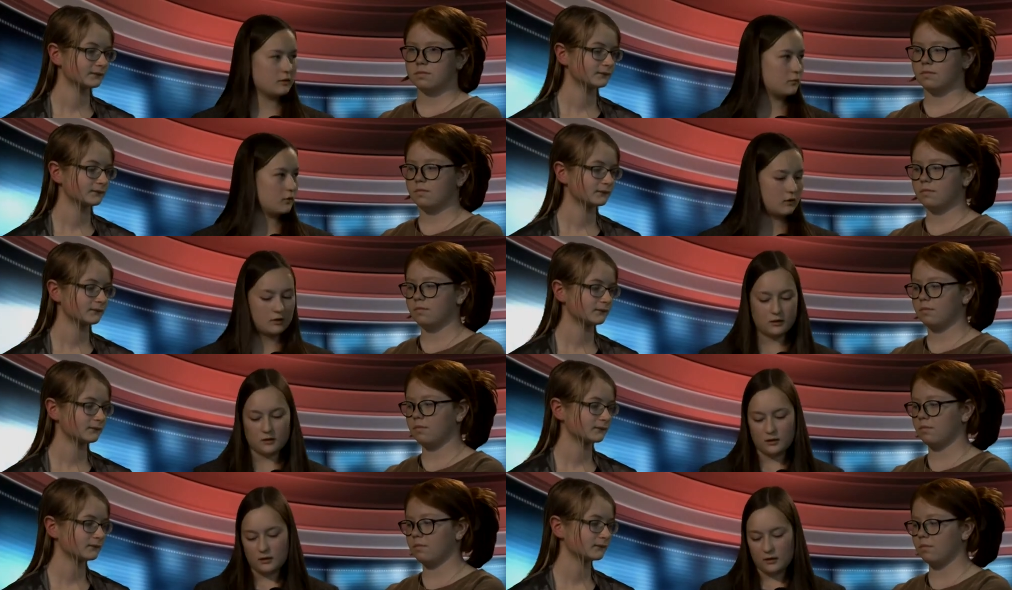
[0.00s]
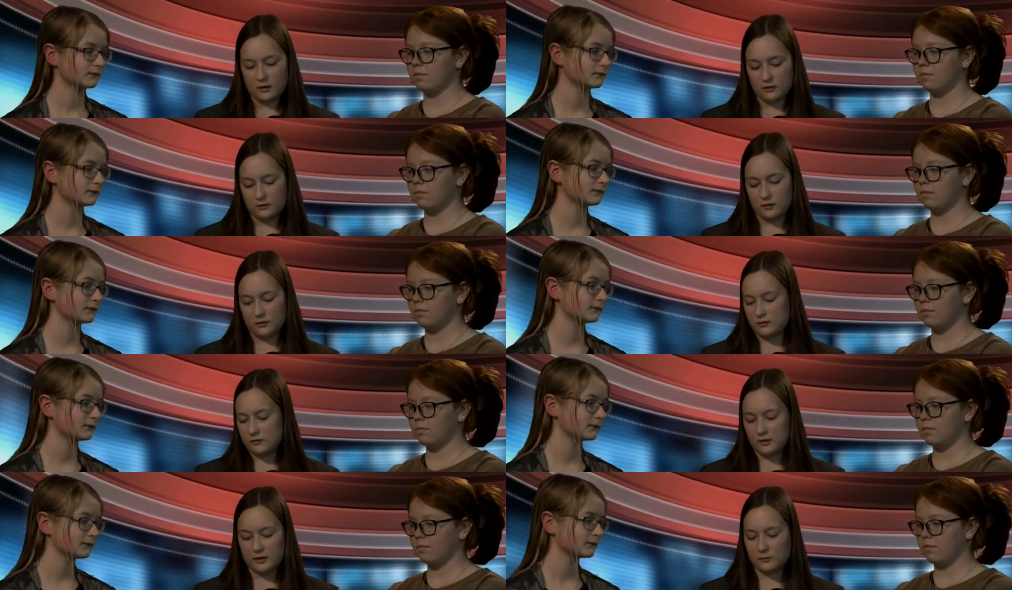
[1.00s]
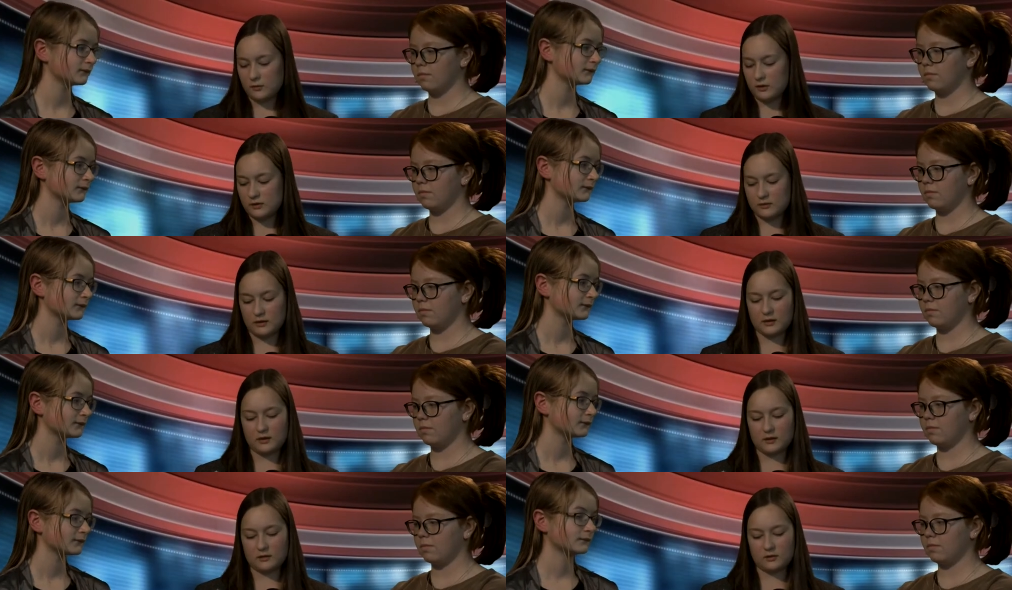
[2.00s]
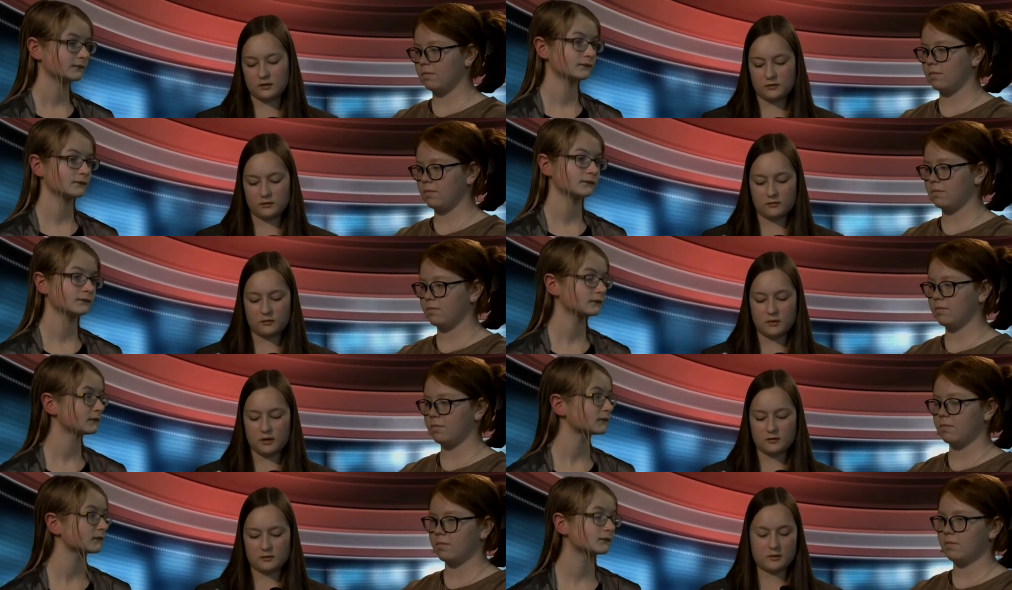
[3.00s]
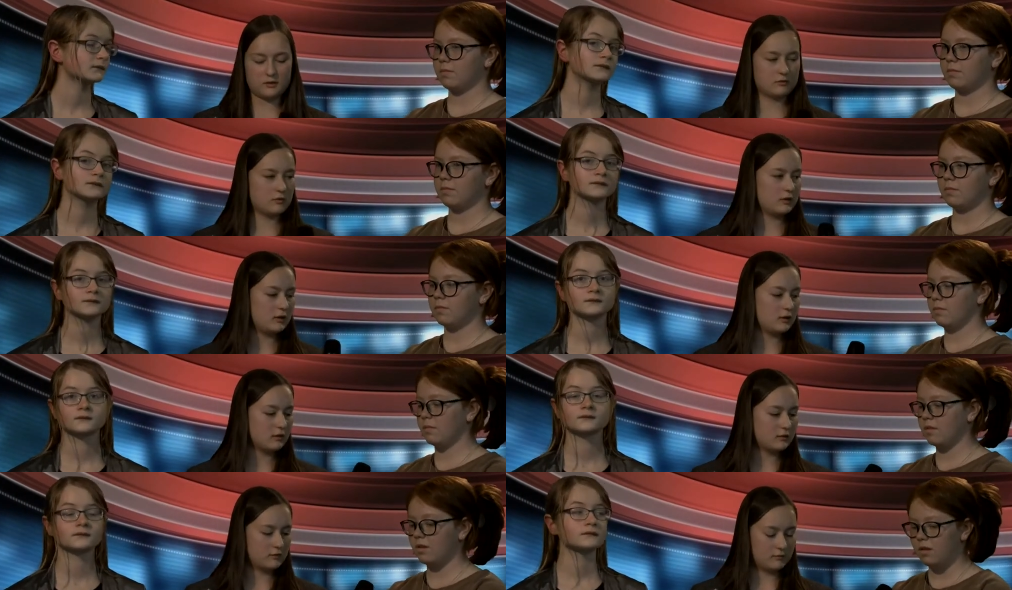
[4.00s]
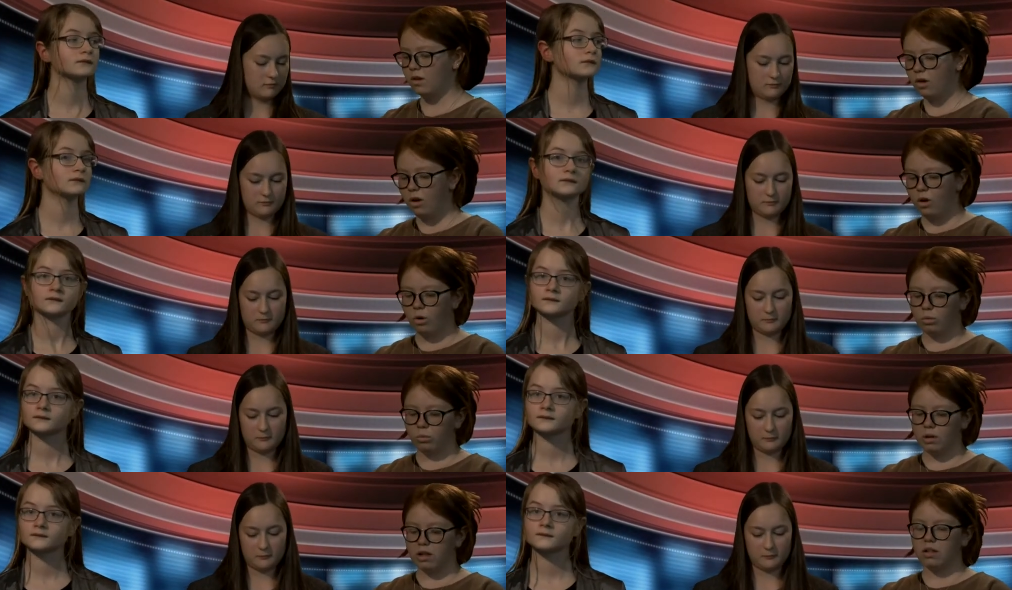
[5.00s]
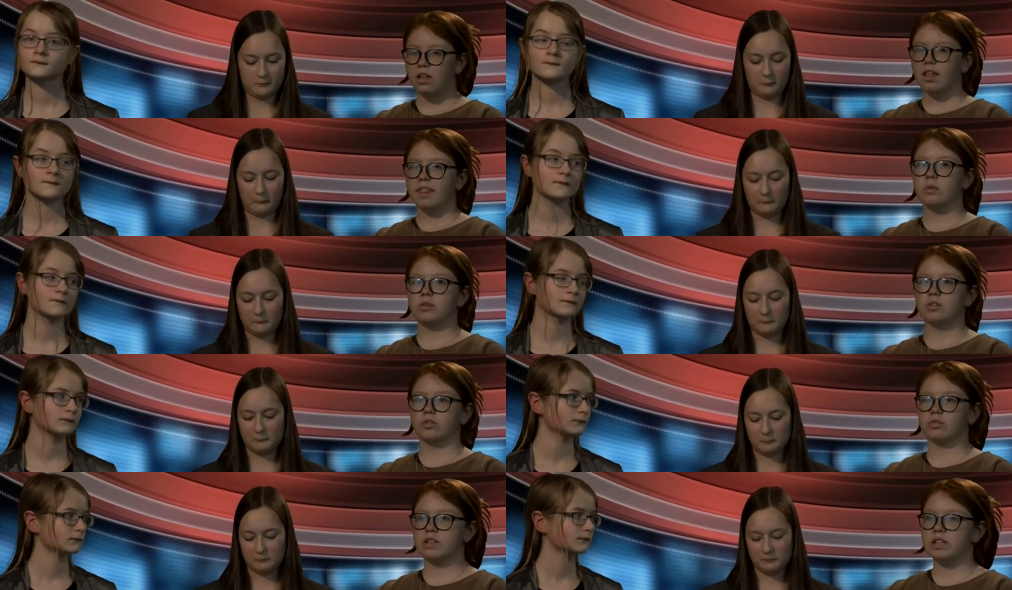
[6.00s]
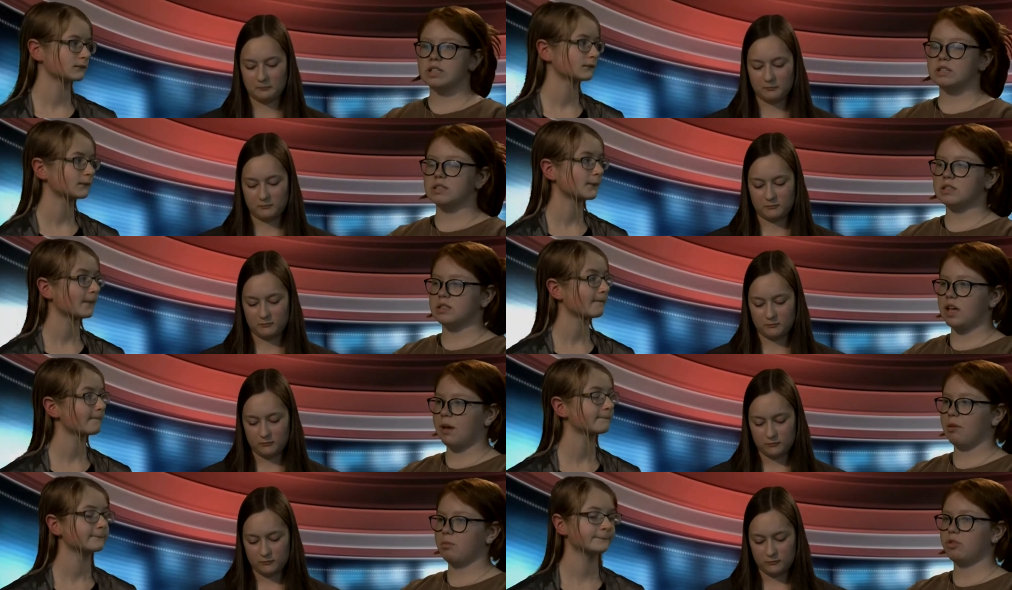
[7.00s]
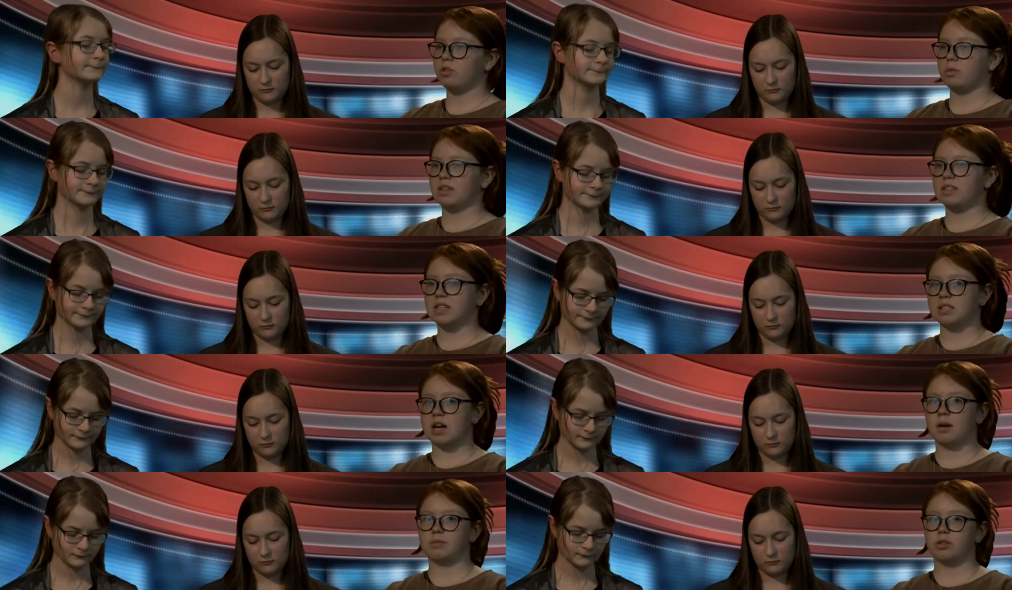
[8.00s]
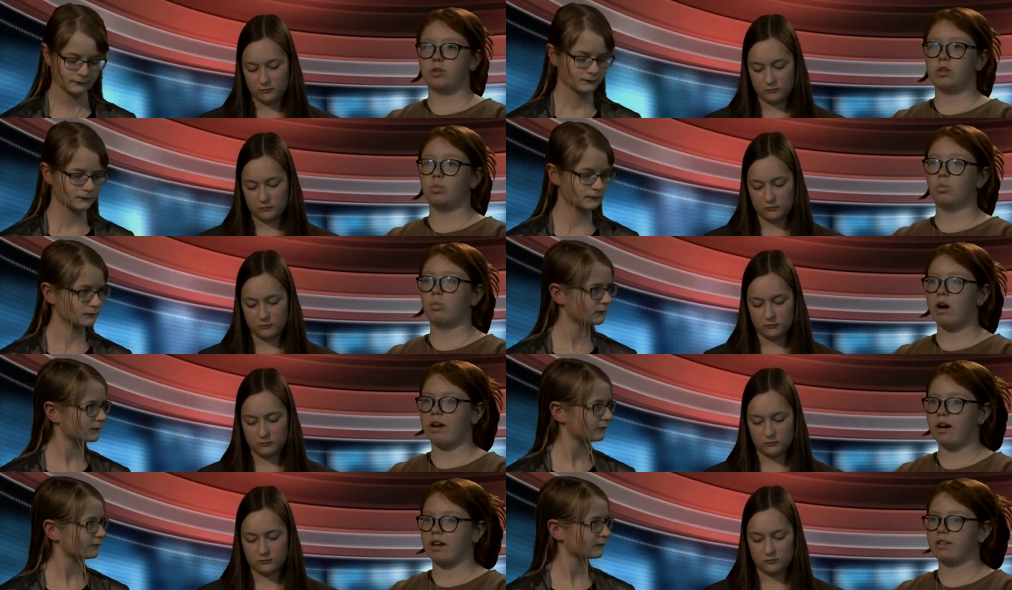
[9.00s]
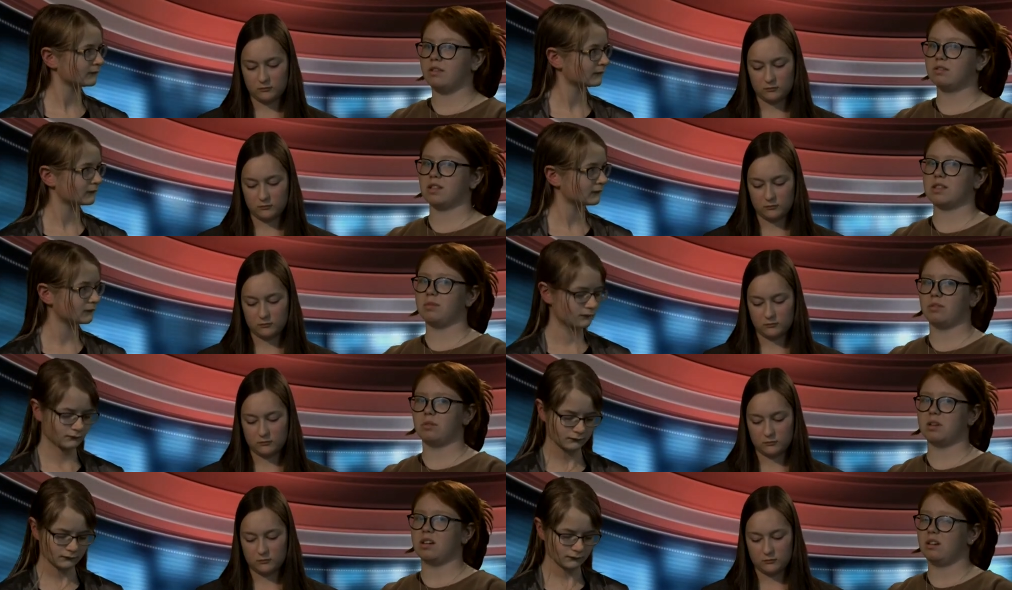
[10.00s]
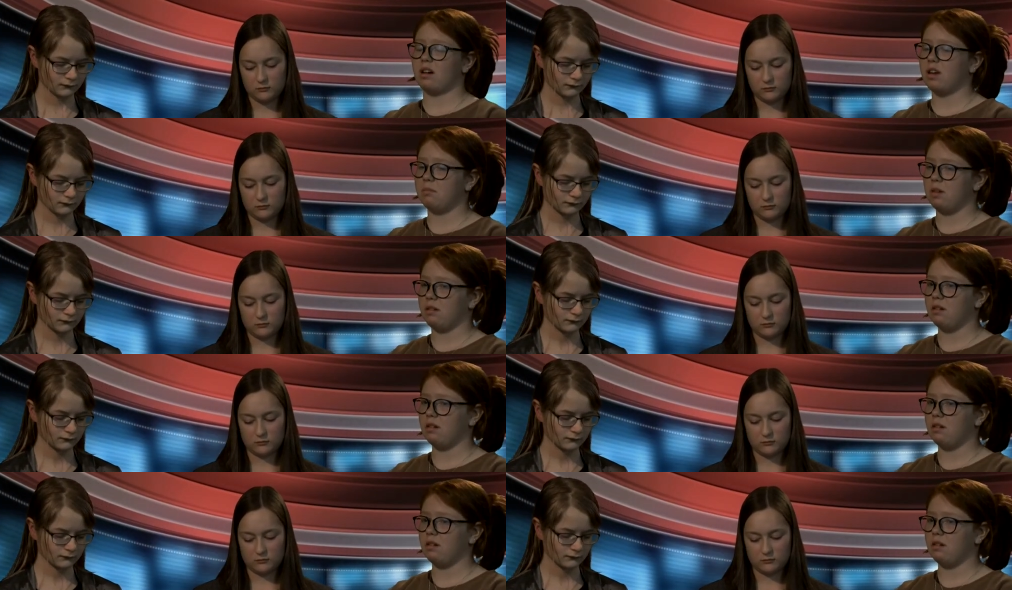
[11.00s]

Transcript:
Speaker 1: were, uh, oh, sorry, what exactly are creatures from outer space really like?
Speaker 2: Well, they were green and slimy with, with six arms and only one eye. They looked like something from a nightmare.